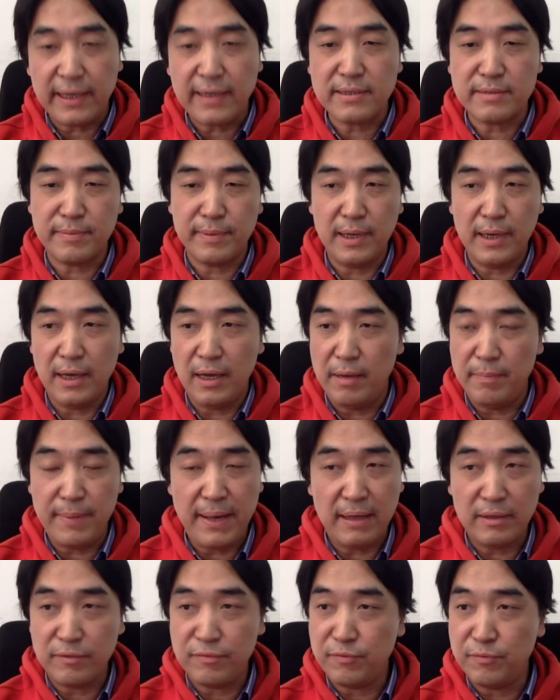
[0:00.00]
takes
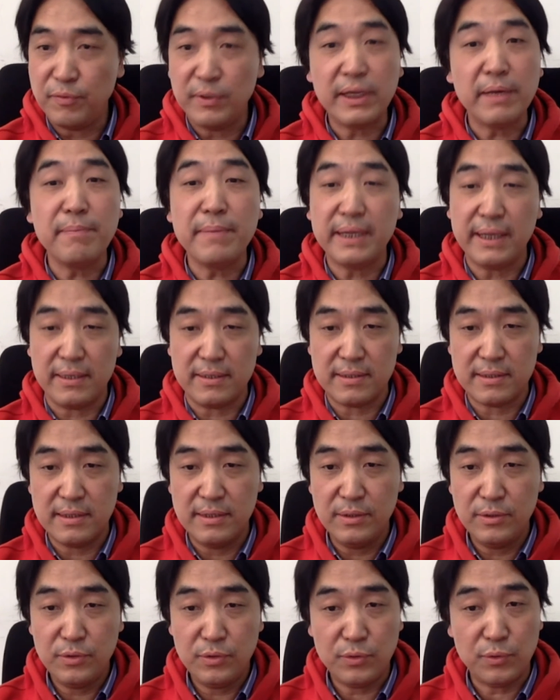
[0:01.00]
about 40 minutes
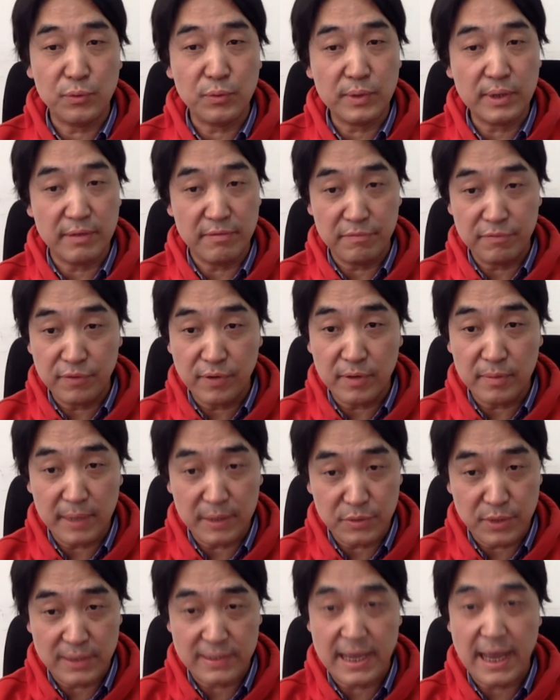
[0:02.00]
to confirm a
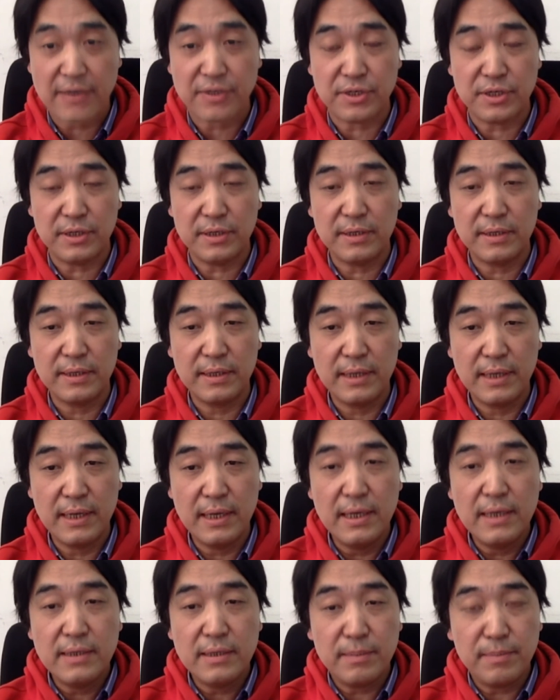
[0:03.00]
transaction.
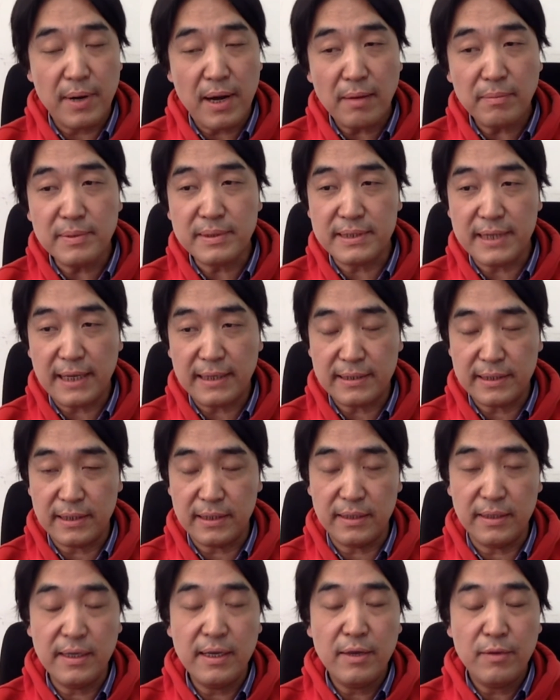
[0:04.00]
The problem is that
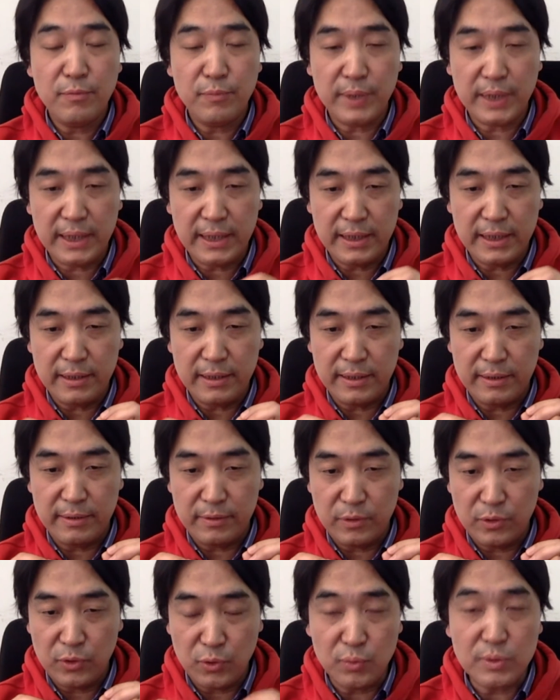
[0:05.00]
we
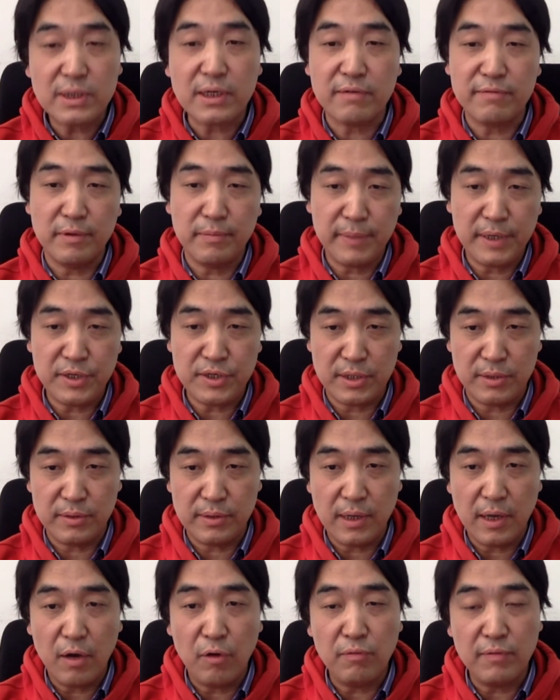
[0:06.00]
do the confirmation
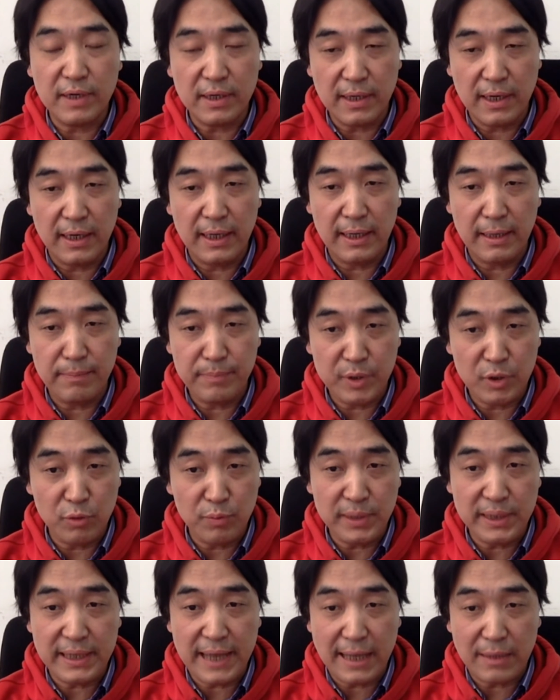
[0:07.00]
over a
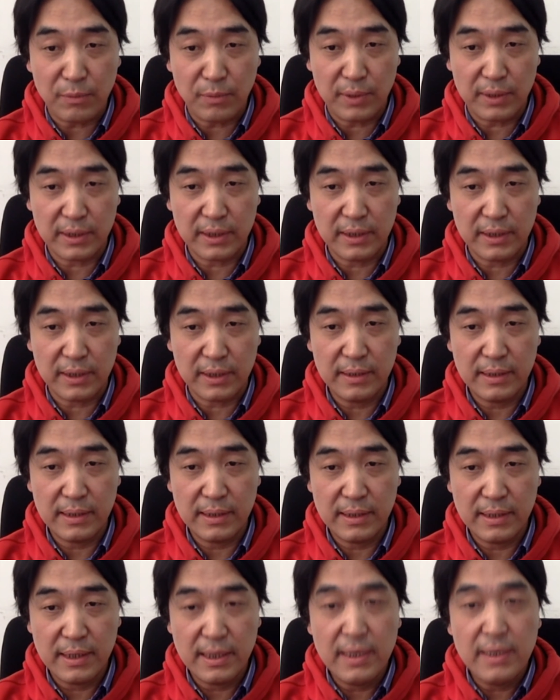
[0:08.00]
P2P network.
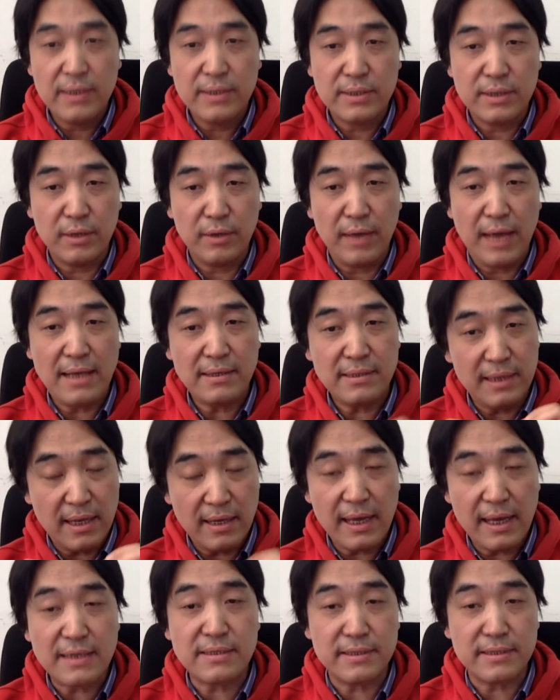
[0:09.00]
So as
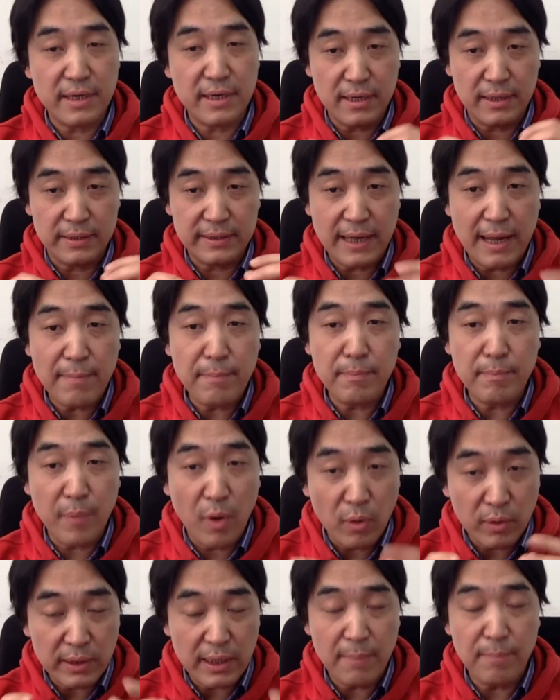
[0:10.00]
long as there are
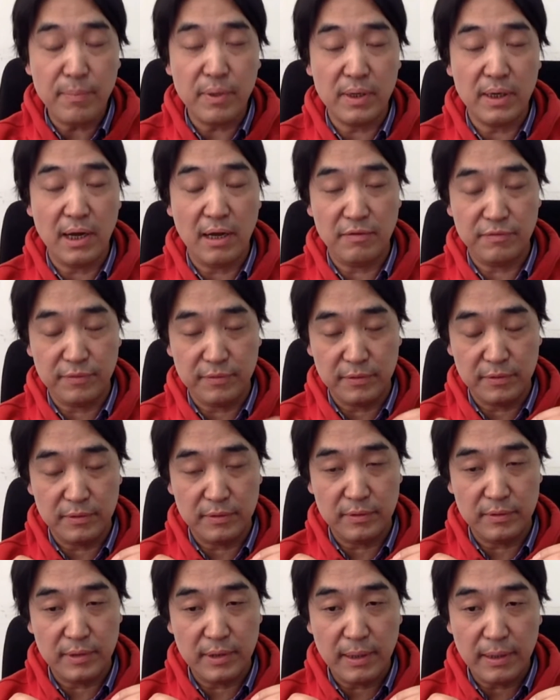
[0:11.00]
more number of
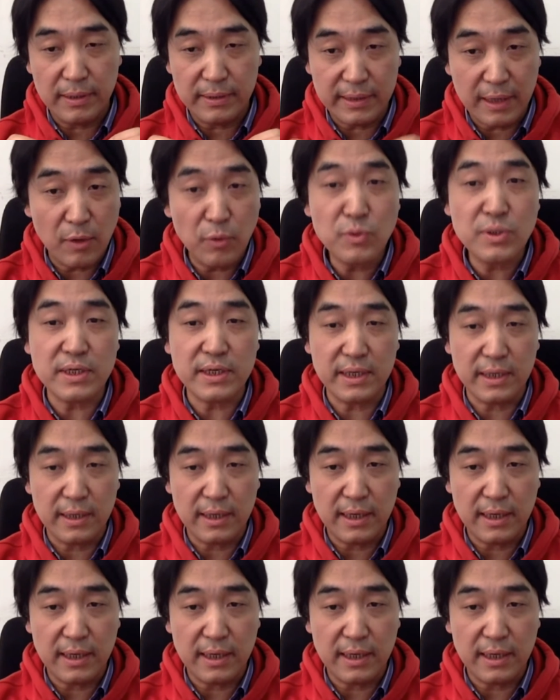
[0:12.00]
nodes